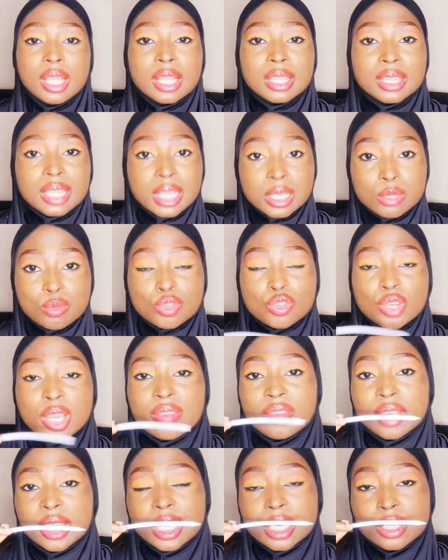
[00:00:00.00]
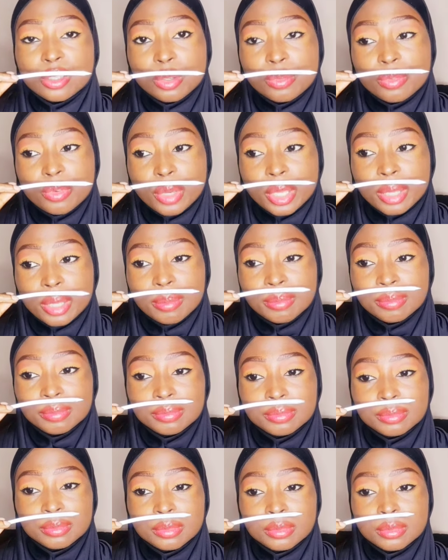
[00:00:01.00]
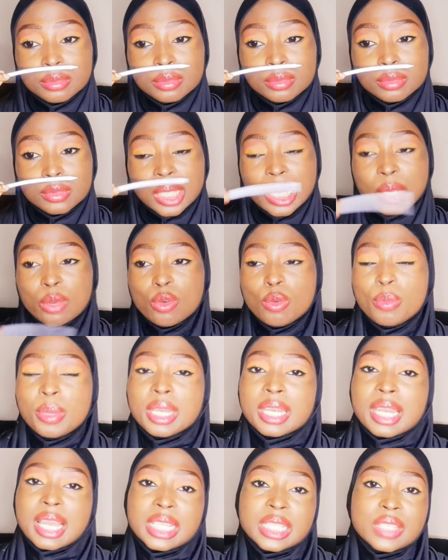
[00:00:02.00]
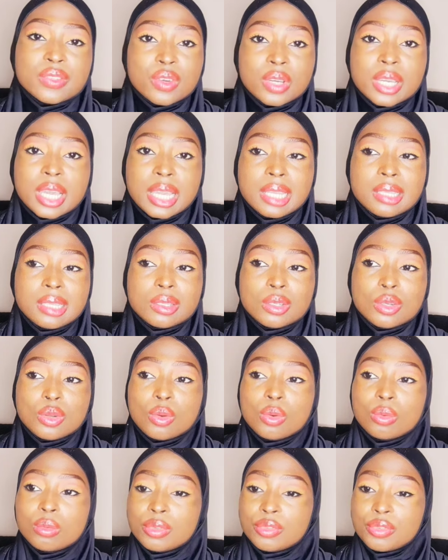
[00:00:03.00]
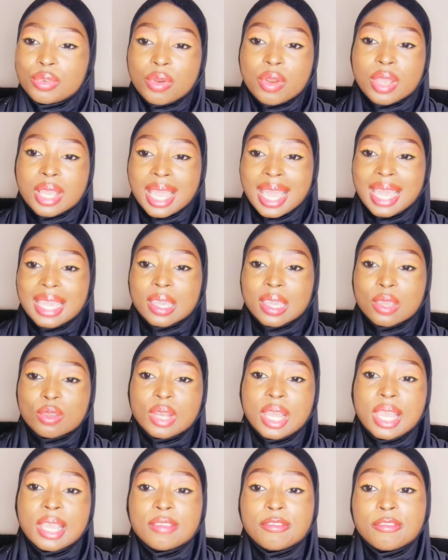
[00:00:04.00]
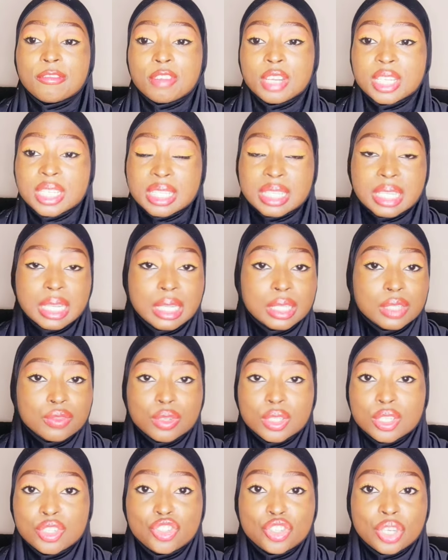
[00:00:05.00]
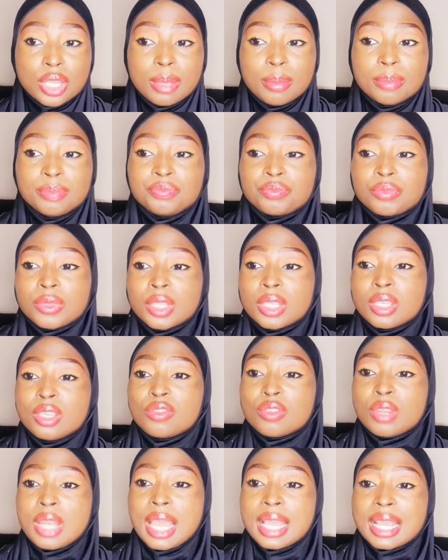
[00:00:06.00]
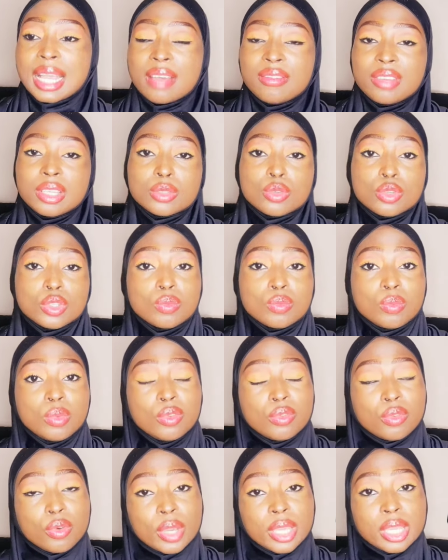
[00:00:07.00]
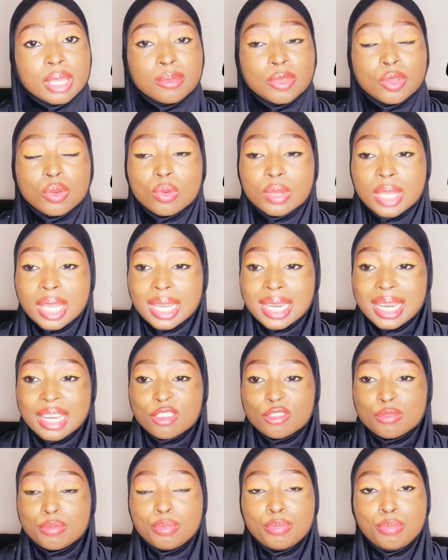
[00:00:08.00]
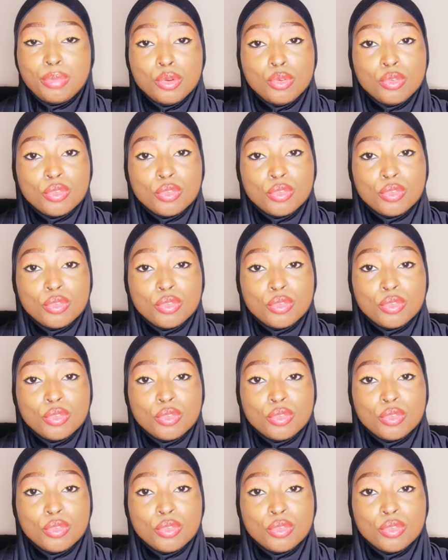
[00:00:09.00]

That's what you have in Kingdom for him. It would be nice for guys, you know, if you're a guy and you like fresh scents for the gym, If you like Aventus blue for him, you know, that kind of blue